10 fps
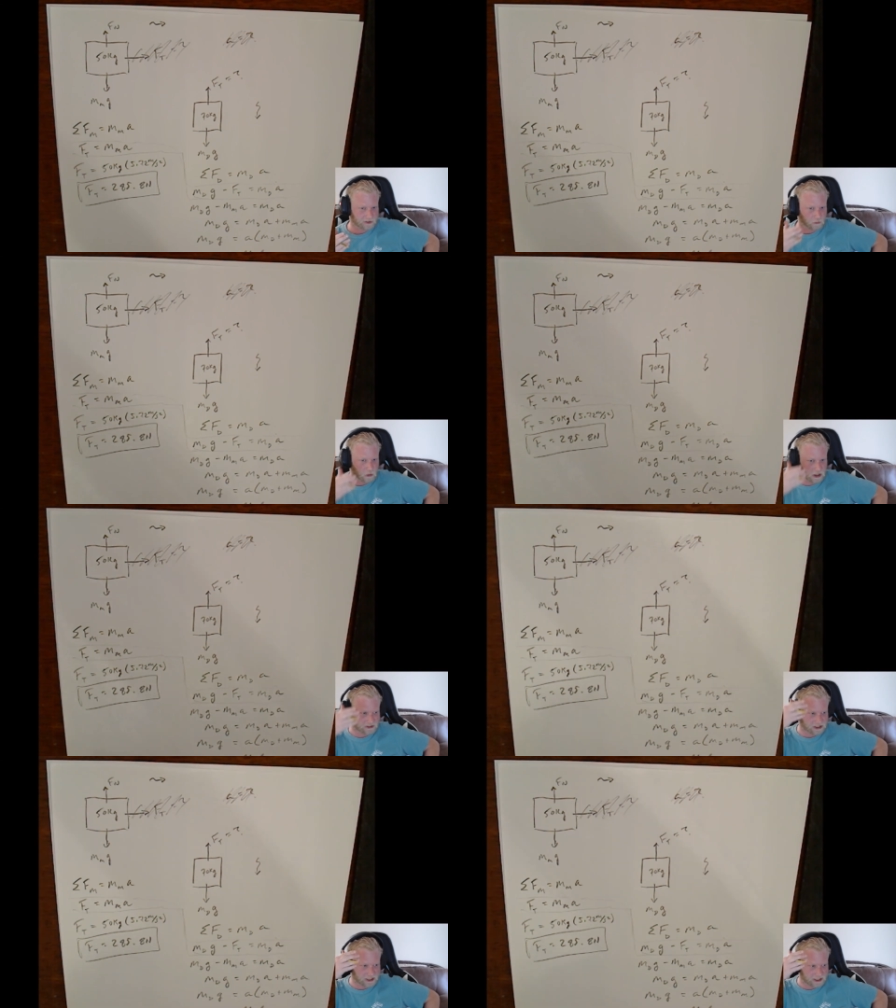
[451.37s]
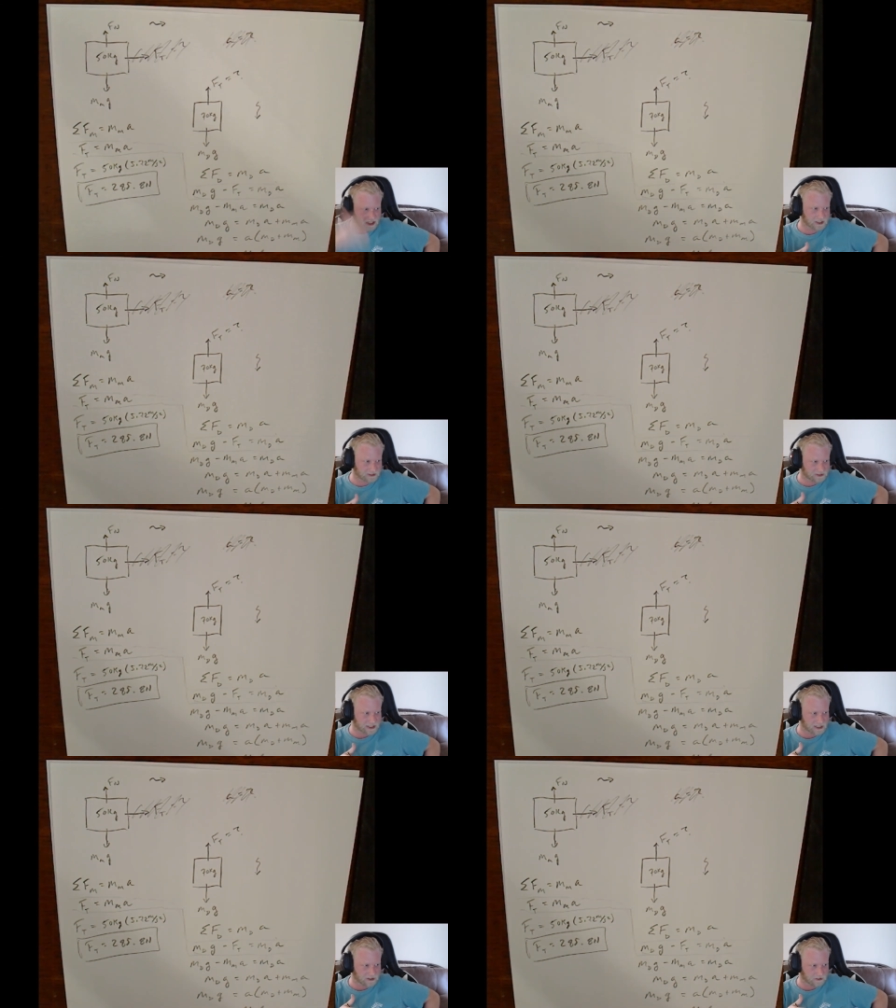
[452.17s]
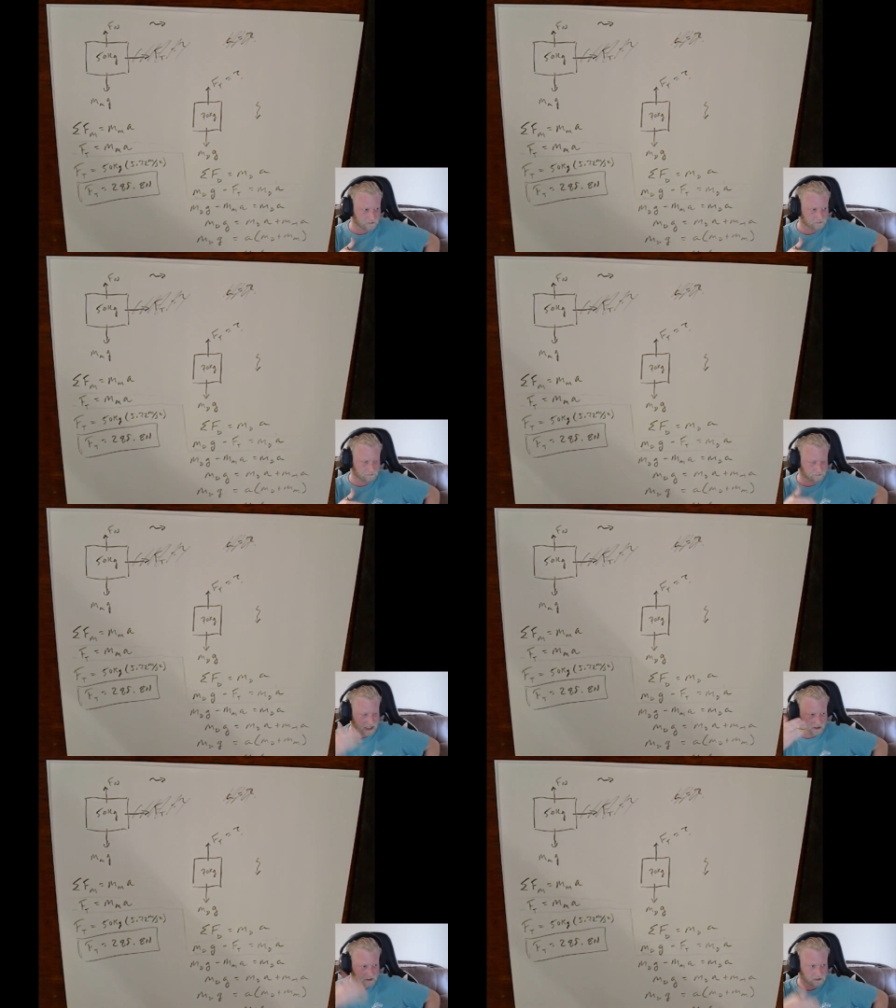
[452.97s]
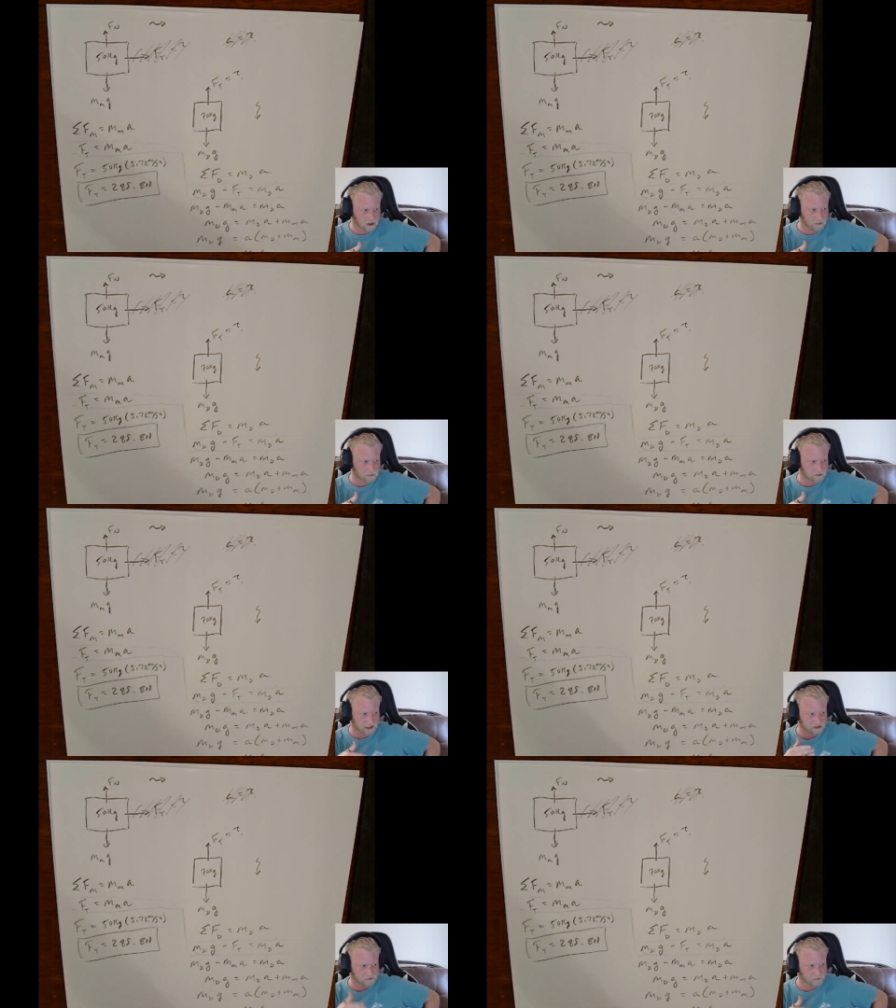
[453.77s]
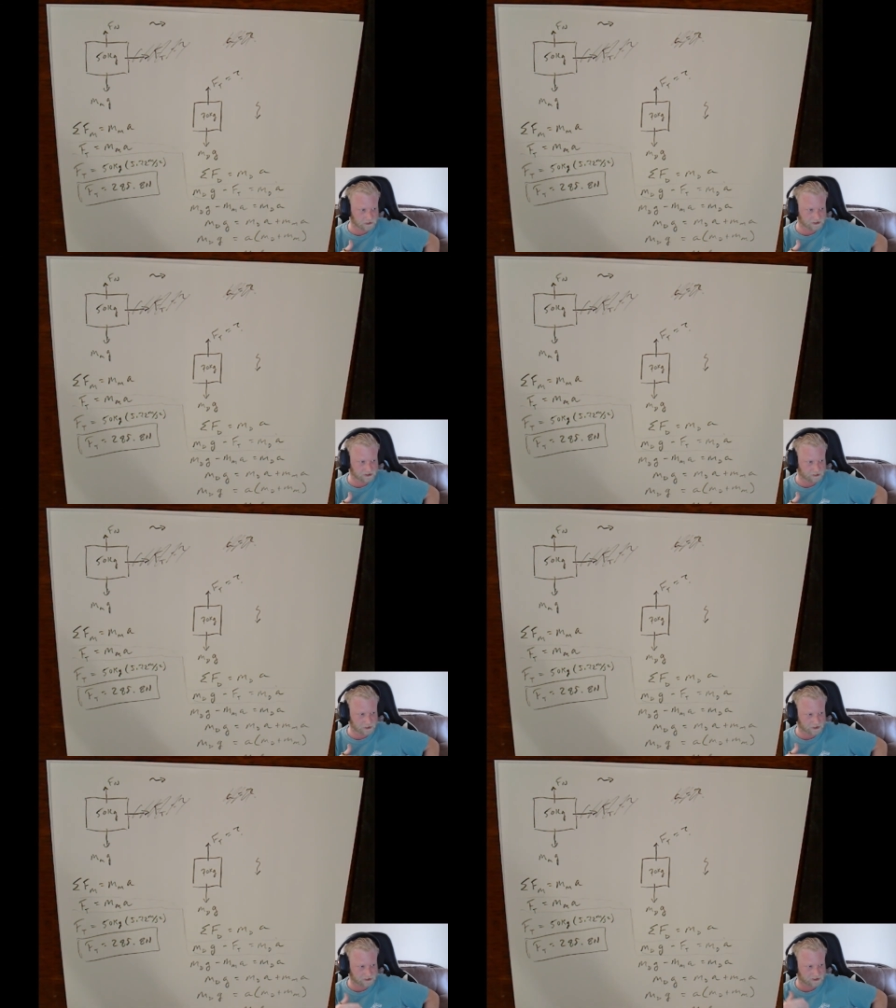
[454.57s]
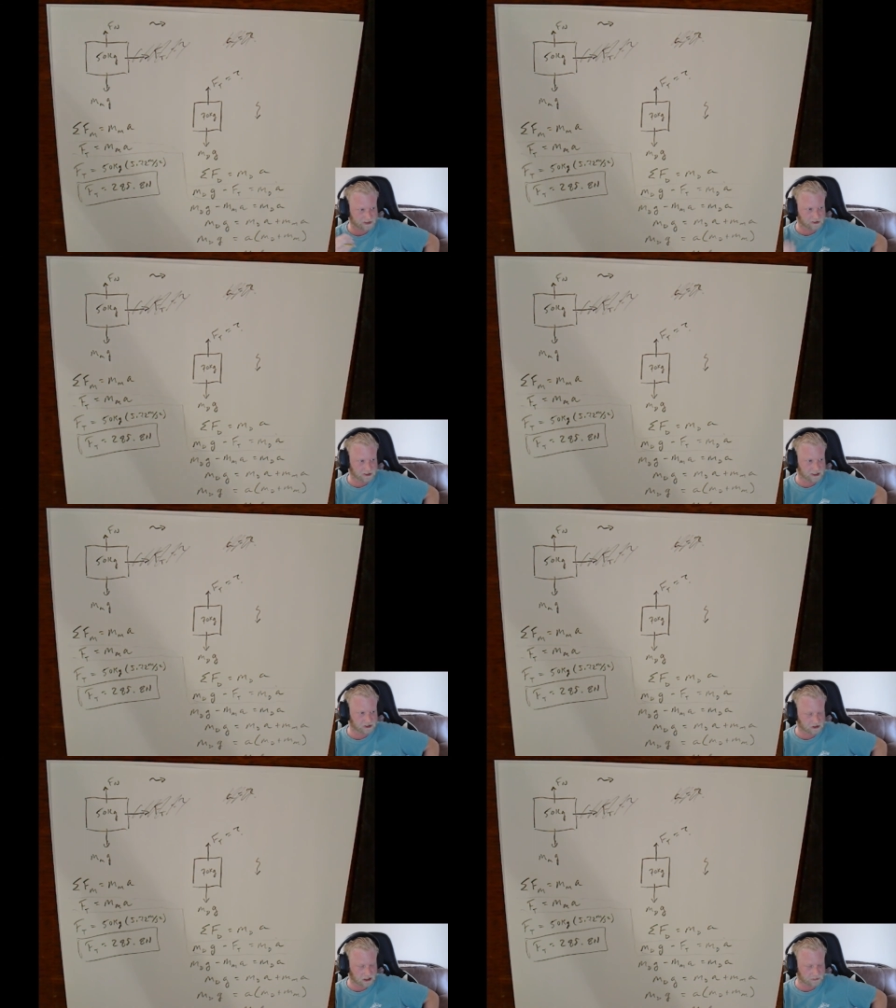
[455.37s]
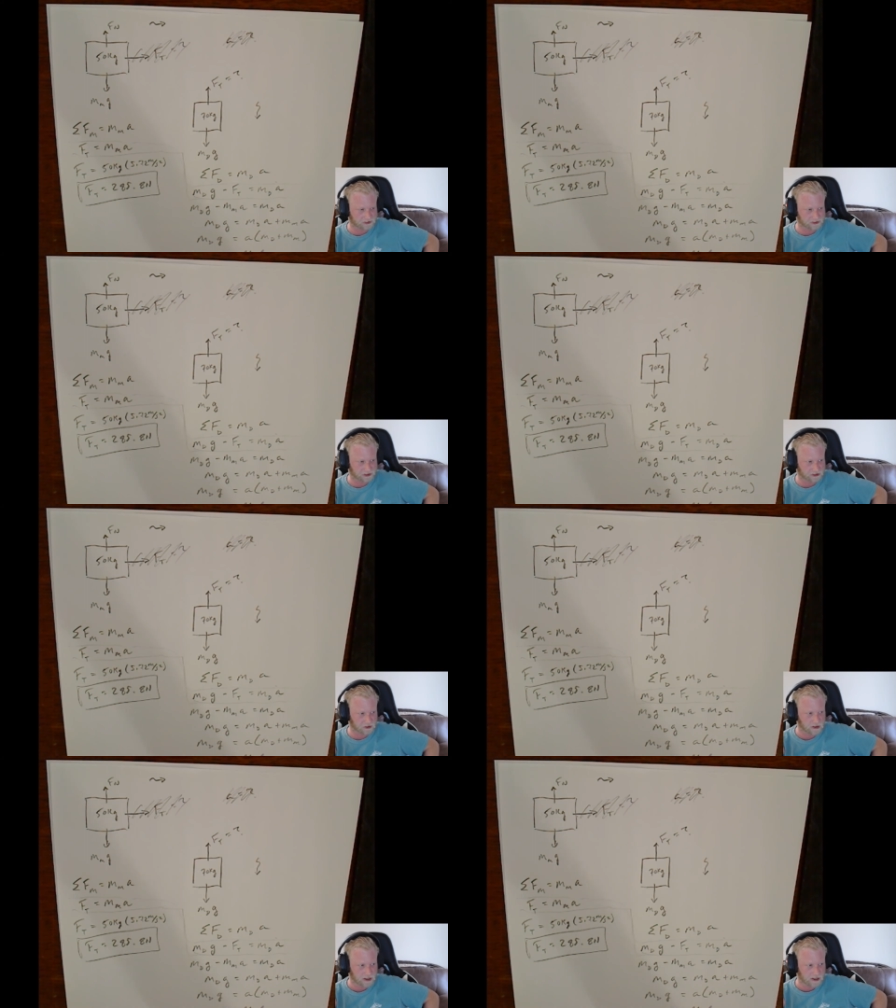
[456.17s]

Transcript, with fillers: once she cuts that that rope, tension force disappears, acceleration drops to zero.